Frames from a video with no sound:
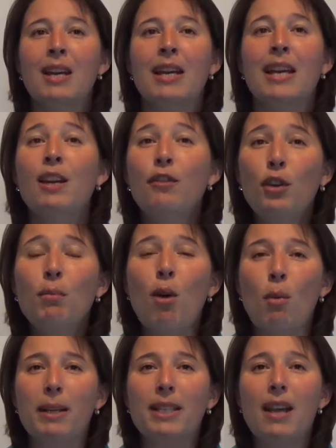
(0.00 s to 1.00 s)
In a few
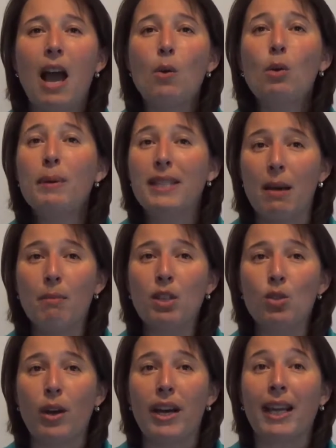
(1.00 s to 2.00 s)
moments, I will be
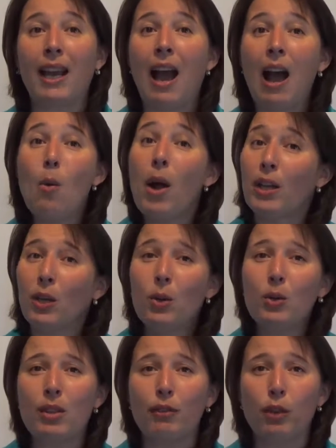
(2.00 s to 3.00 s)
demonstrating how I
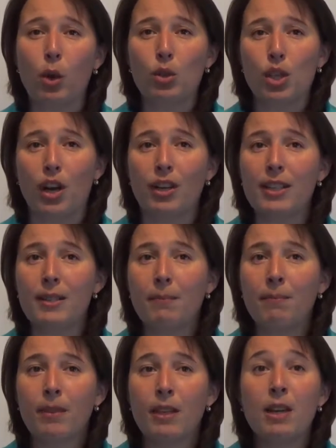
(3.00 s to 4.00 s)
use the flowchart.
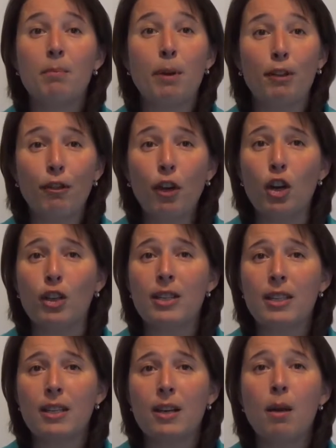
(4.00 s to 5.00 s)
But
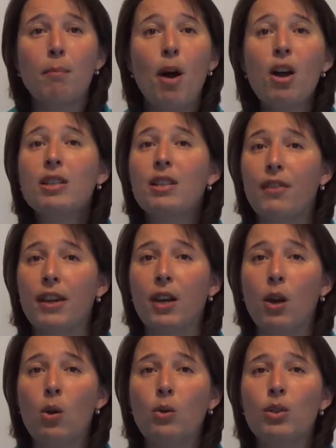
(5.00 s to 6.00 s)
first, pause the
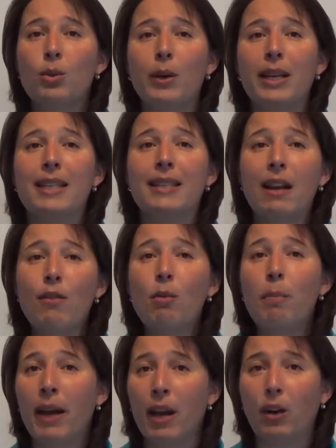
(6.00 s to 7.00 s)
video to read several
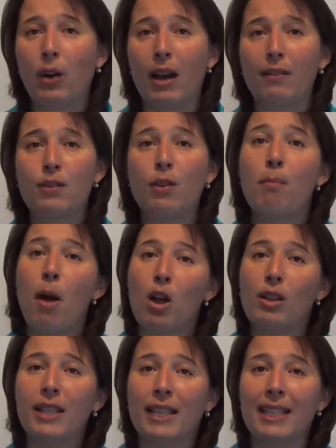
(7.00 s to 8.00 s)
paragraphs from
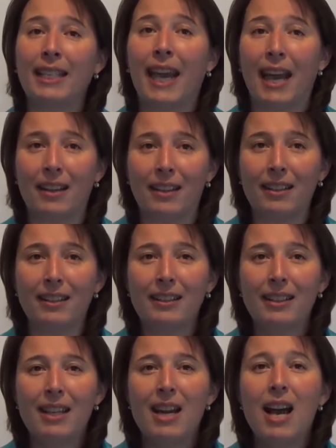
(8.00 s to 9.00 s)
Politics in Canada,
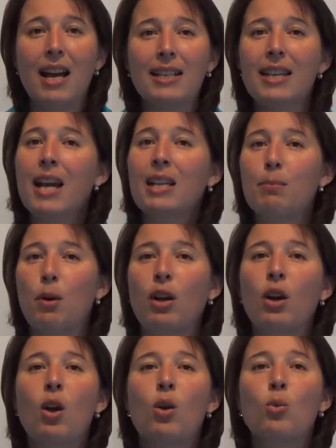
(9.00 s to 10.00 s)
a textbook
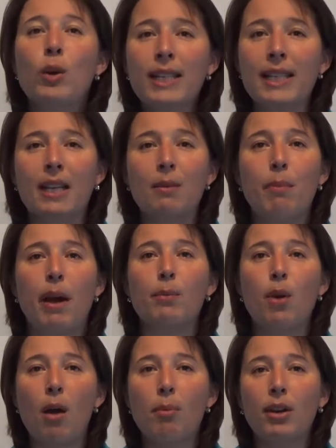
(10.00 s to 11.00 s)
written by
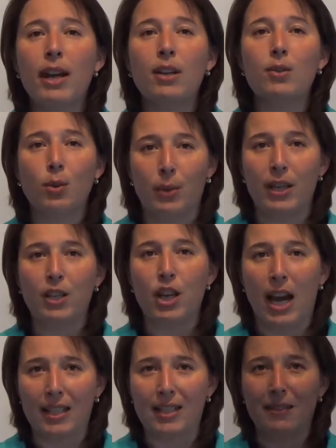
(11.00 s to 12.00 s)
Robert and Doreen
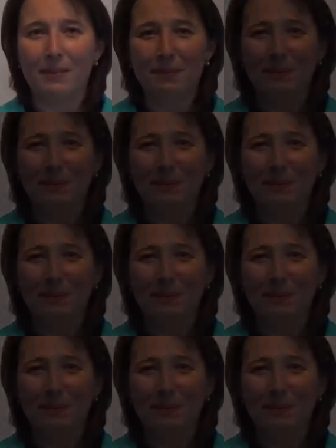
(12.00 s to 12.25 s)
Jackson.